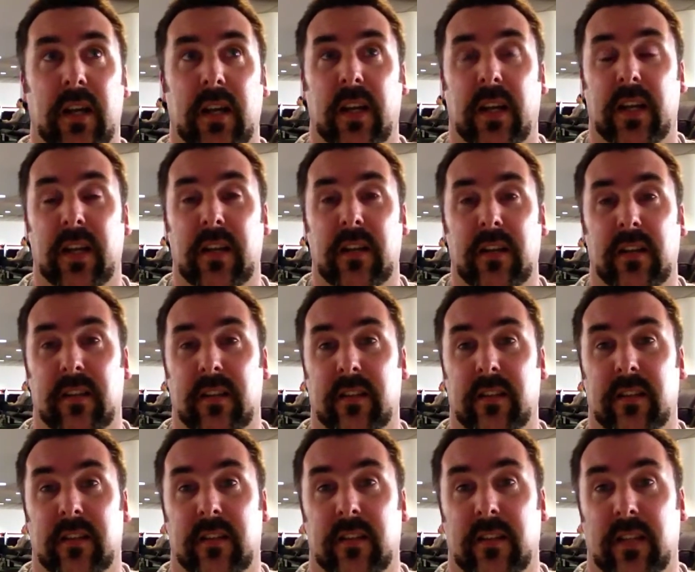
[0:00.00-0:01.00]
And
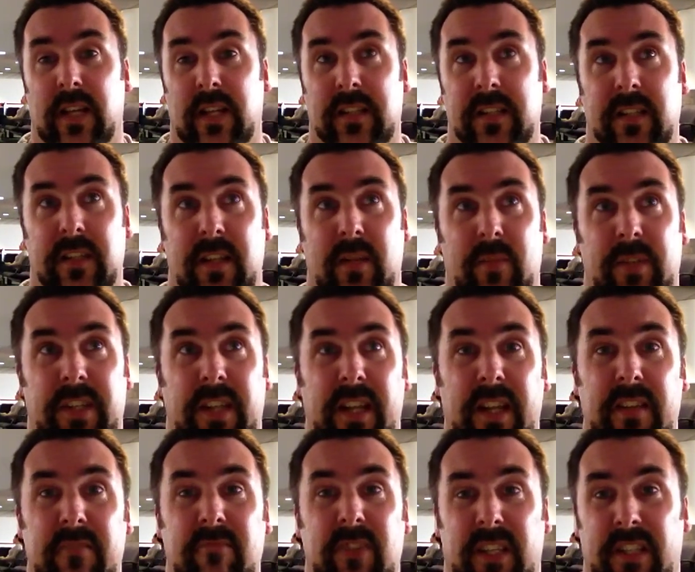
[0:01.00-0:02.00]
lastly, number
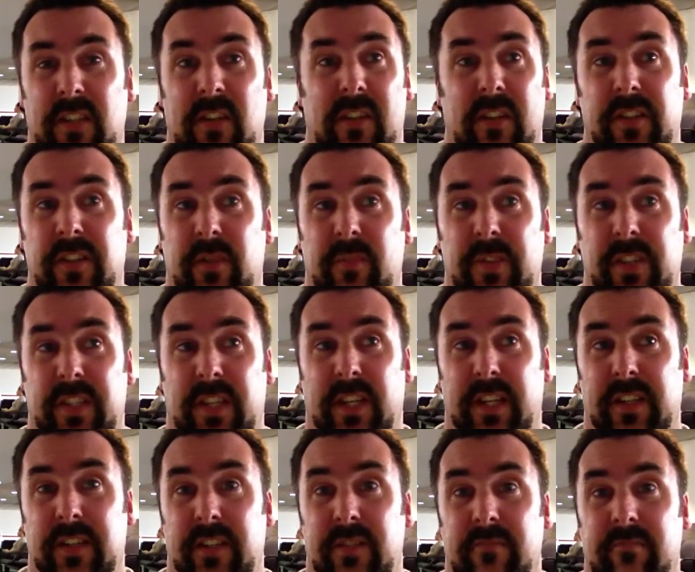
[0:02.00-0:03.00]
10, acknowledge your mistakes.